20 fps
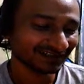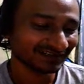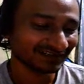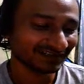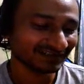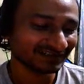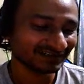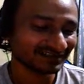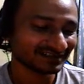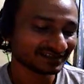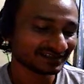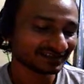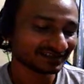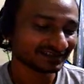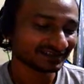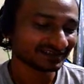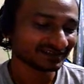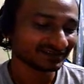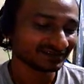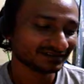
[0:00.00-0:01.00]
And he says,
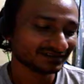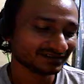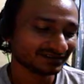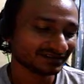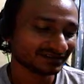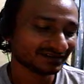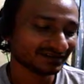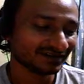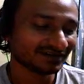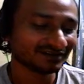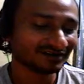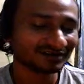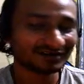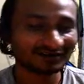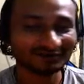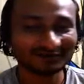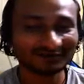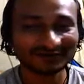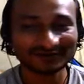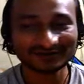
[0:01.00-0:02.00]
"Oh
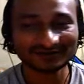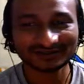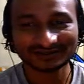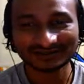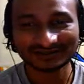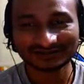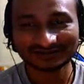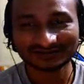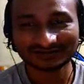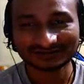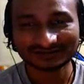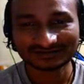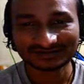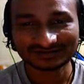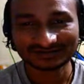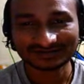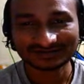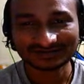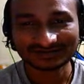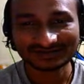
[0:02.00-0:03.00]
come on,
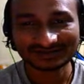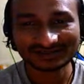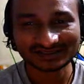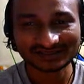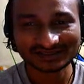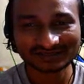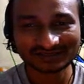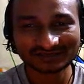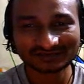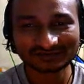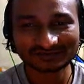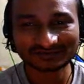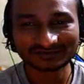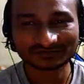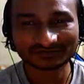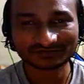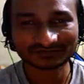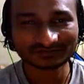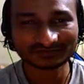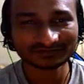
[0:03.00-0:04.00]
Cisco
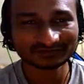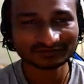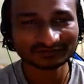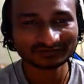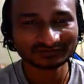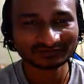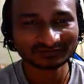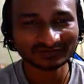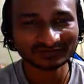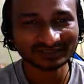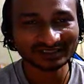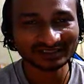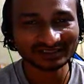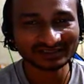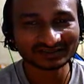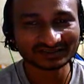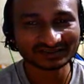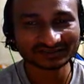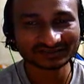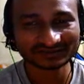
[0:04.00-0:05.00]
really
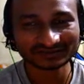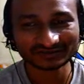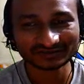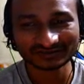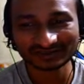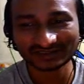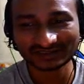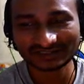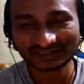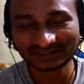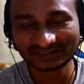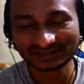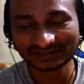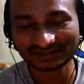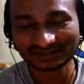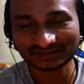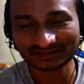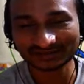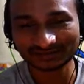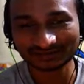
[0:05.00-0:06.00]
screwed the
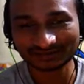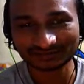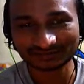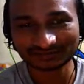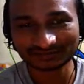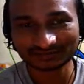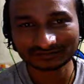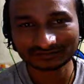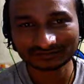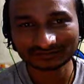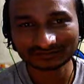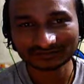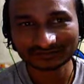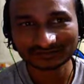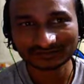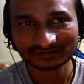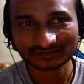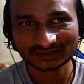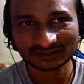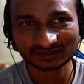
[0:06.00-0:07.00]

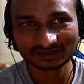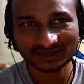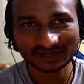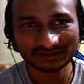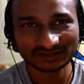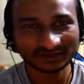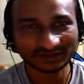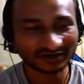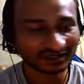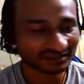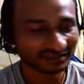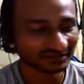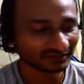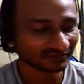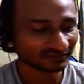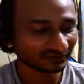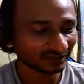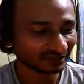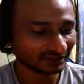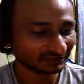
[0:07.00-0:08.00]
Prime
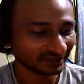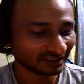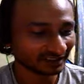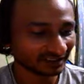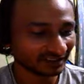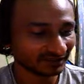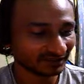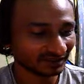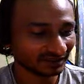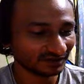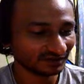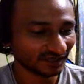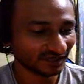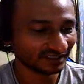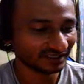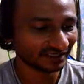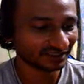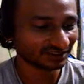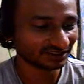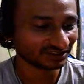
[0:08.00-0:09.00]
Directive when he made
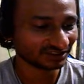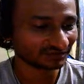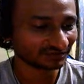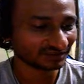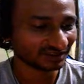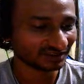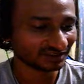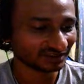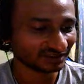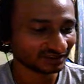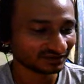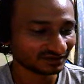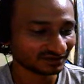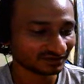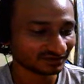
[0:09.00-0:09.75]
that ship, didn't he?"